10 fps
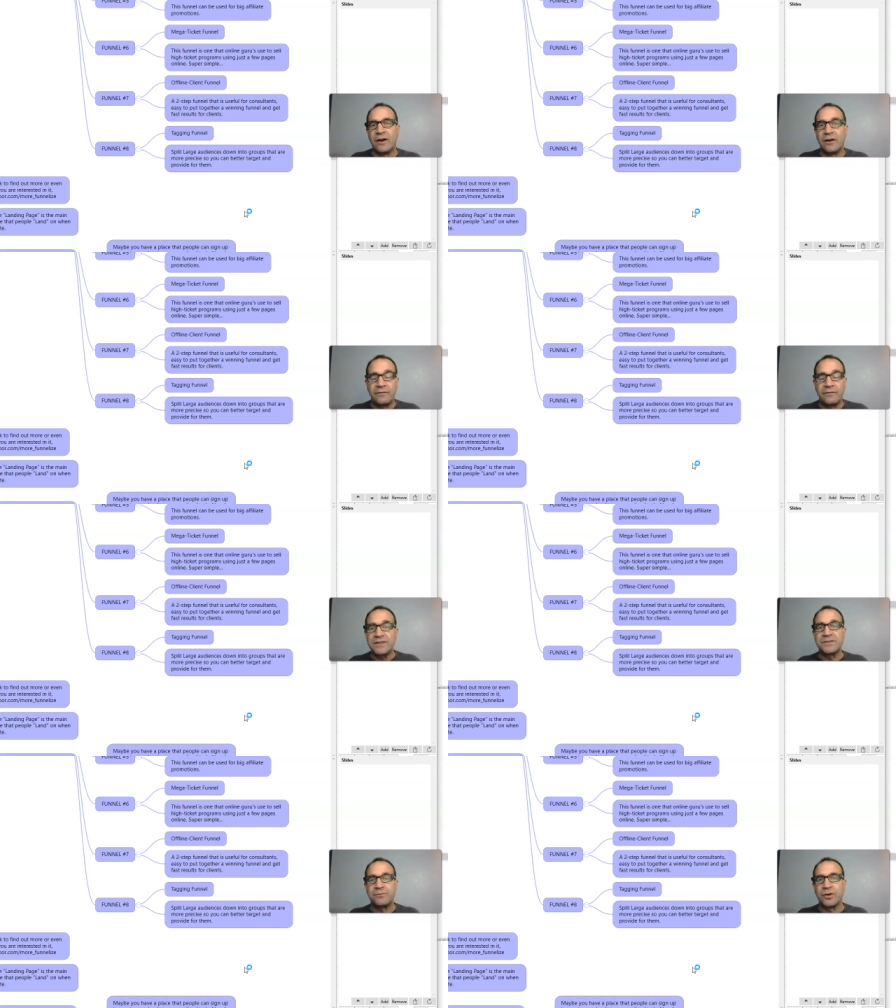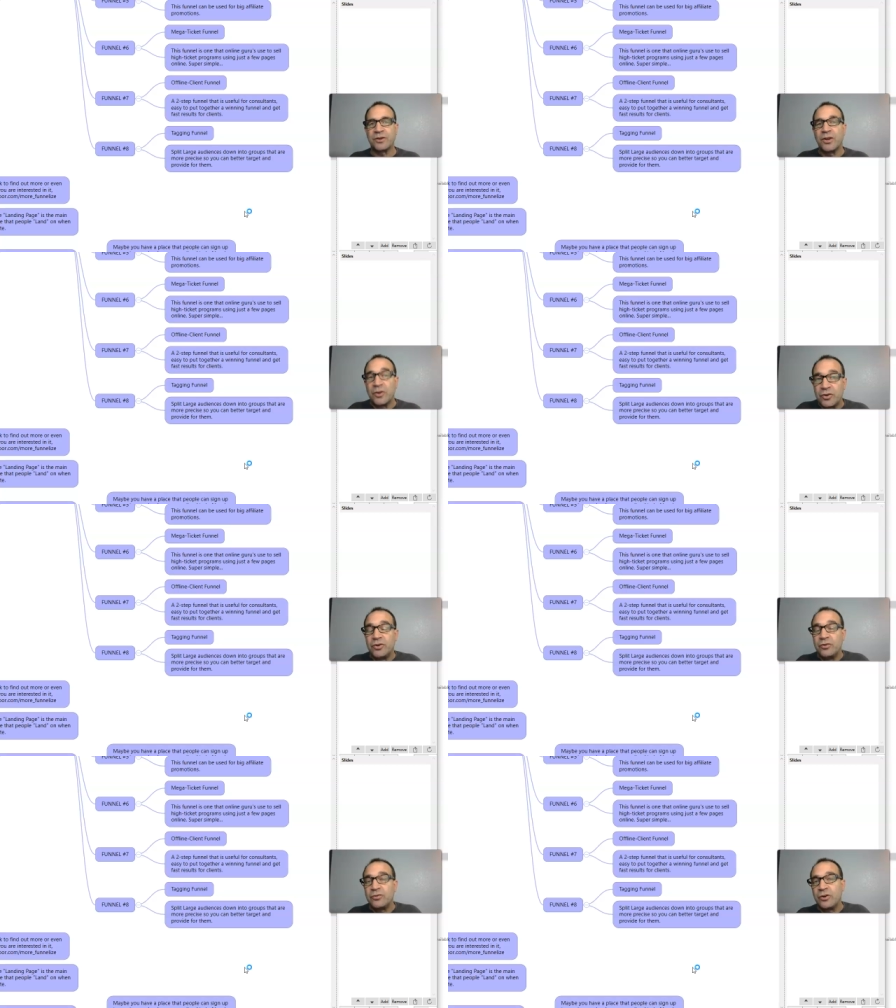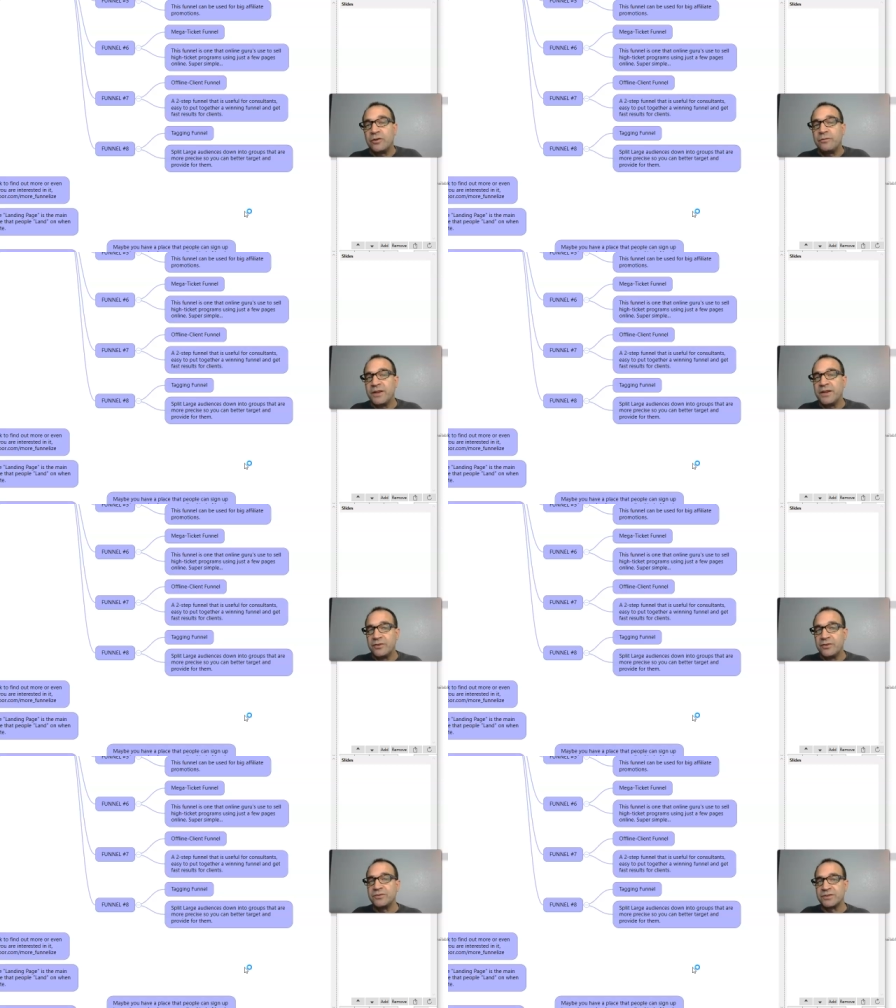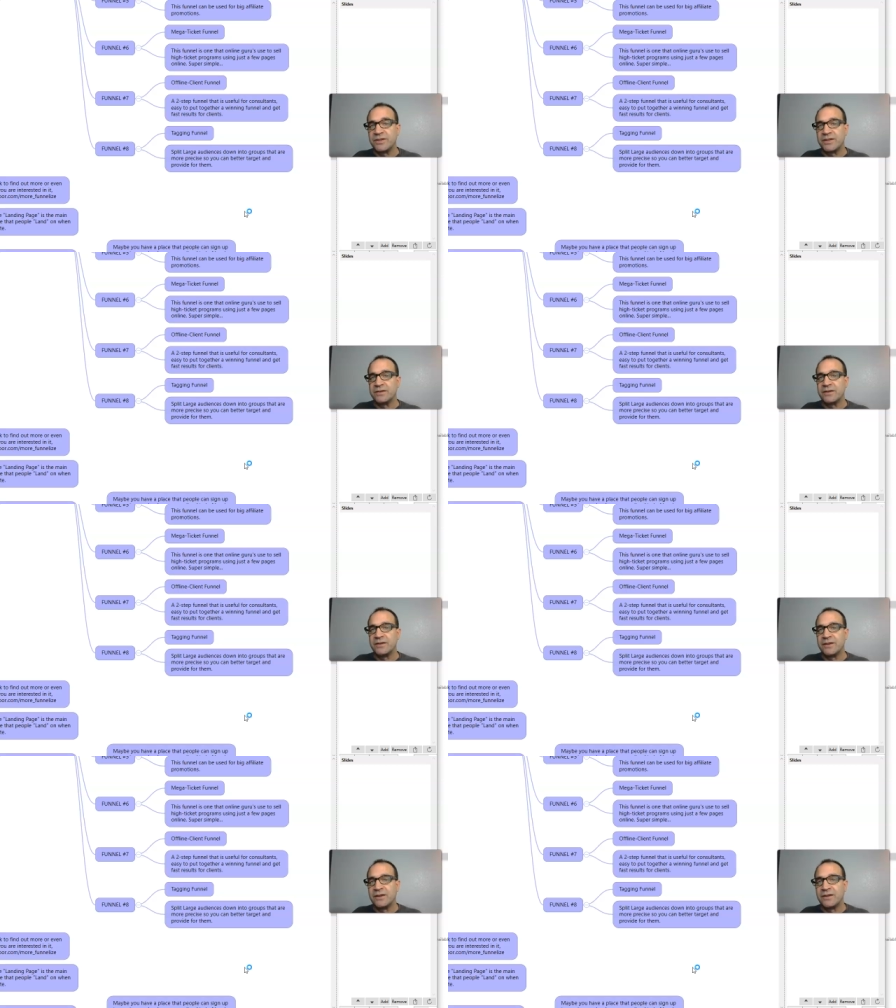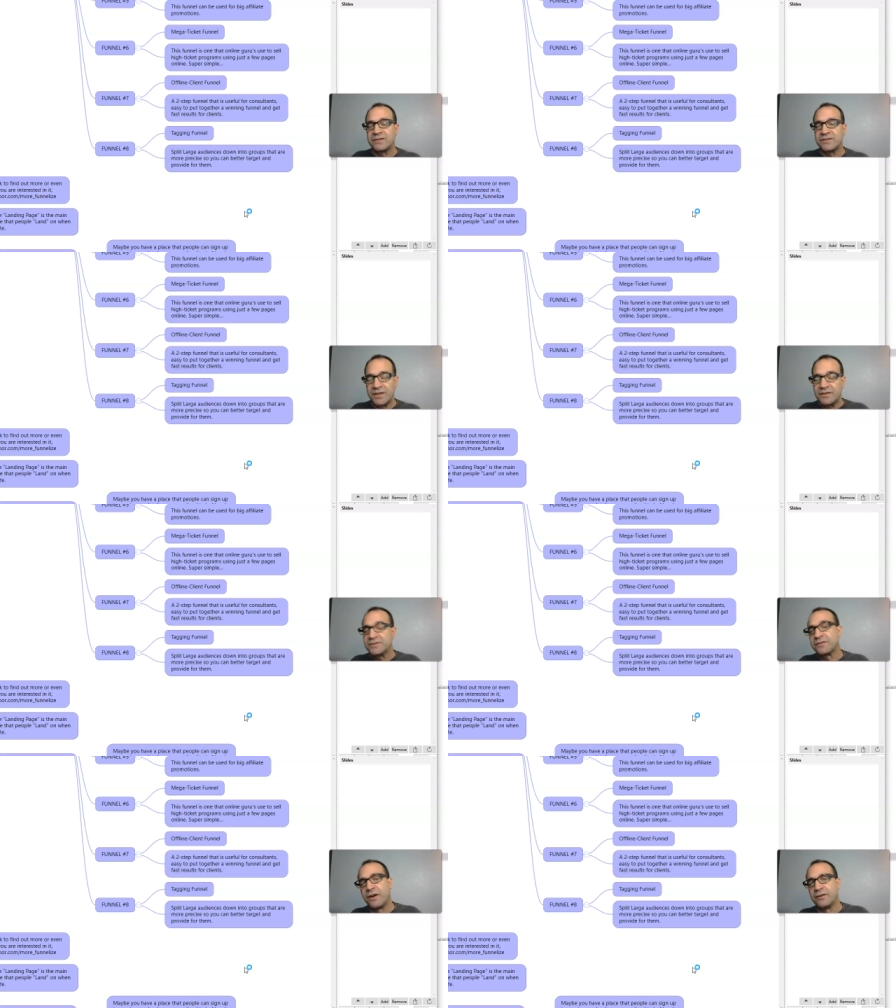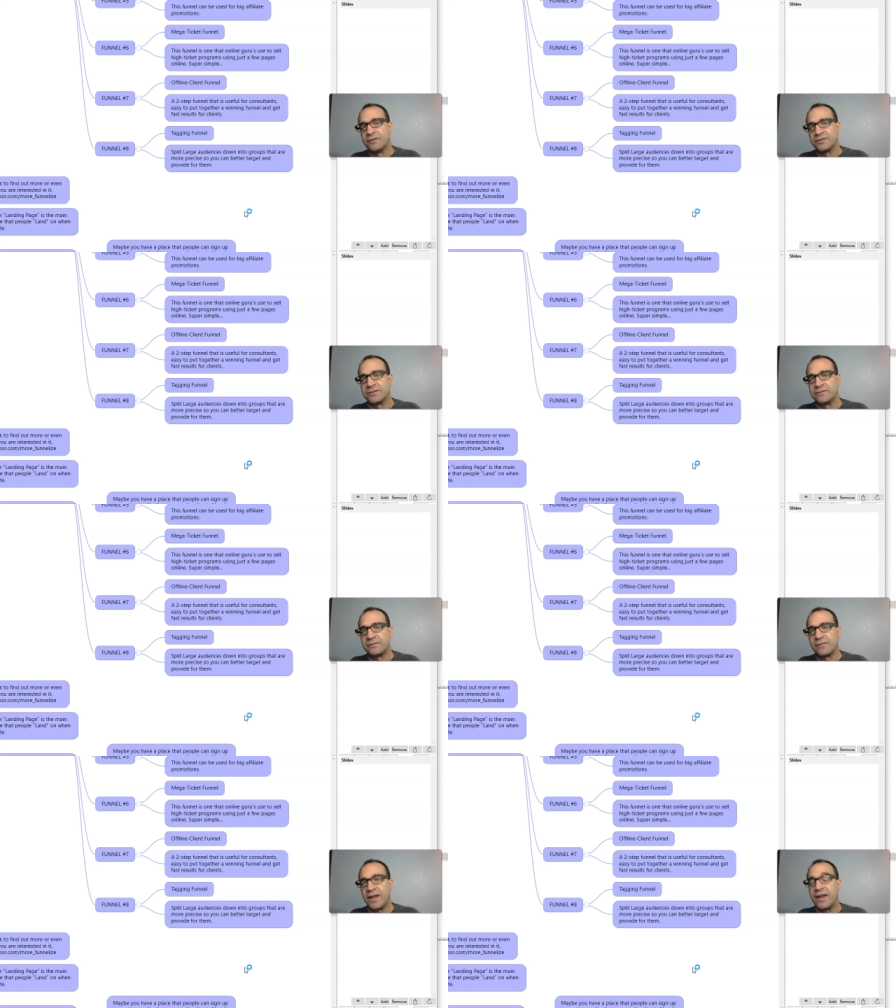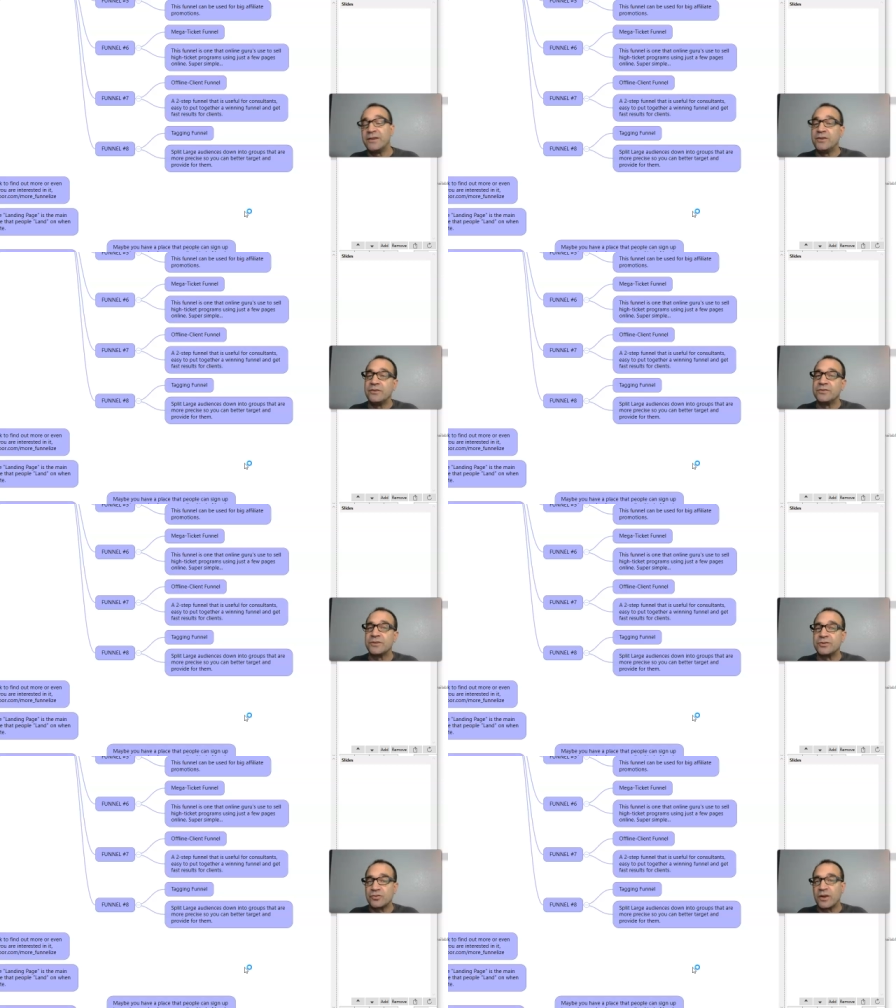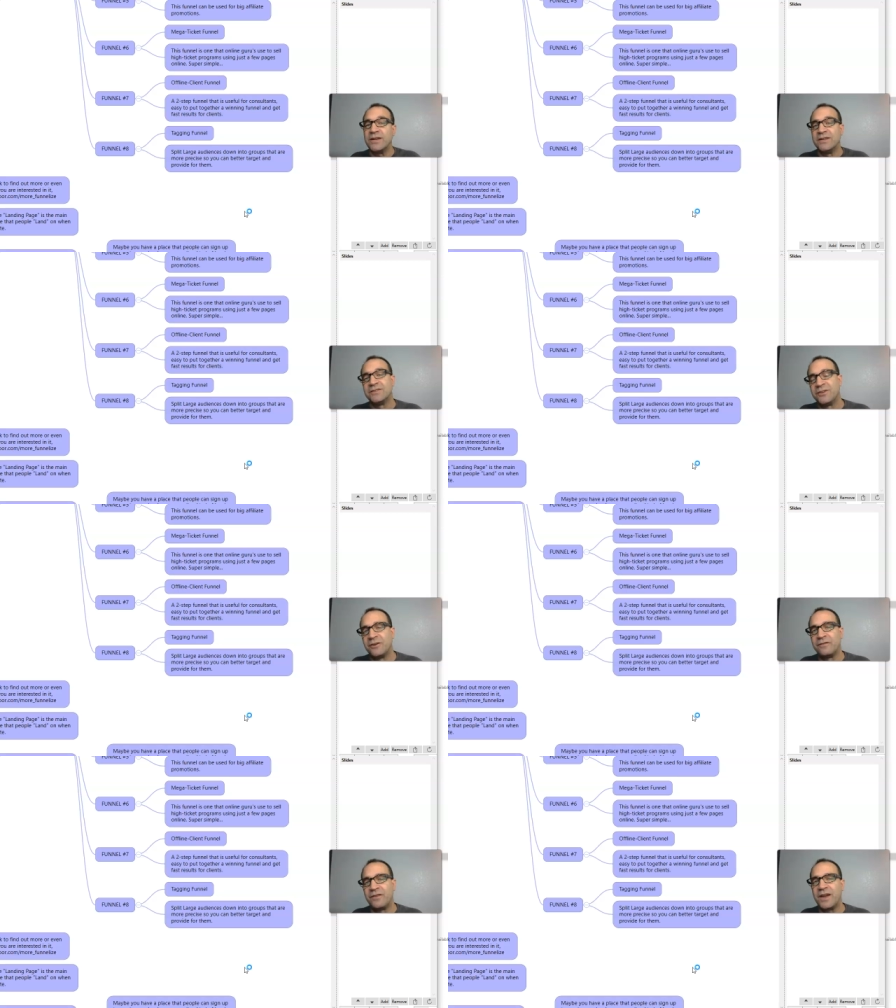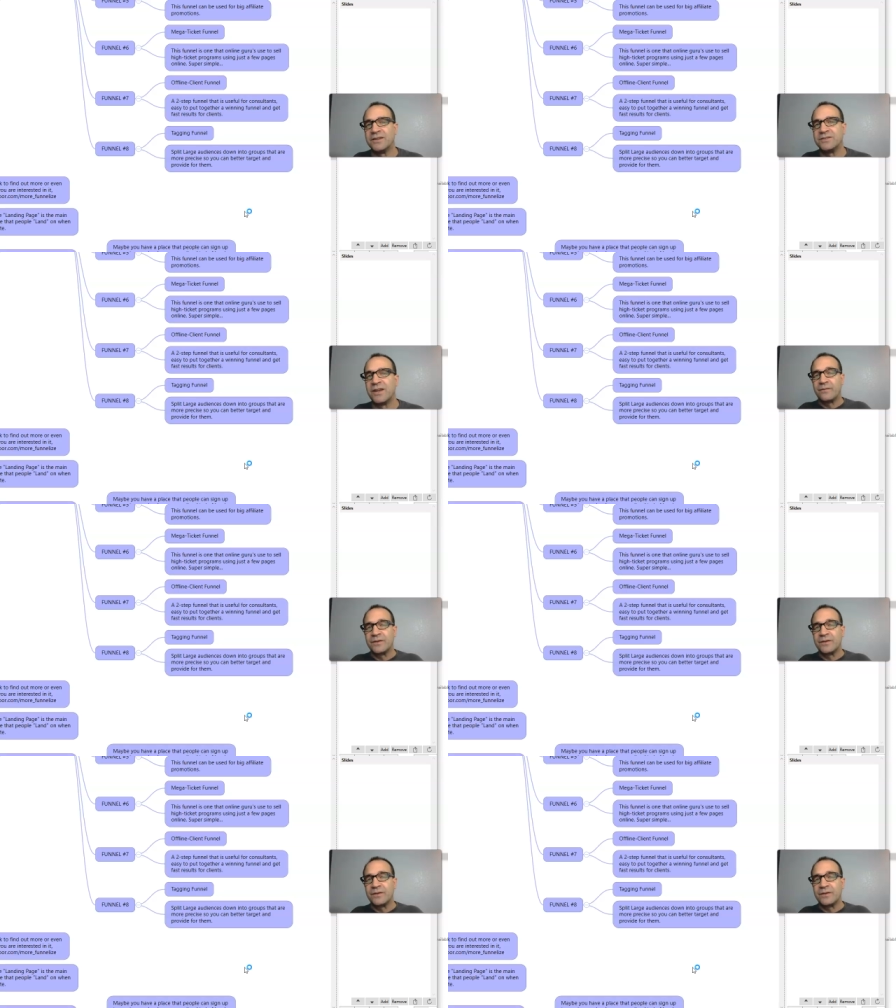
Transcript: on Facebook, you could be using sales funnels and use the training to your advantage.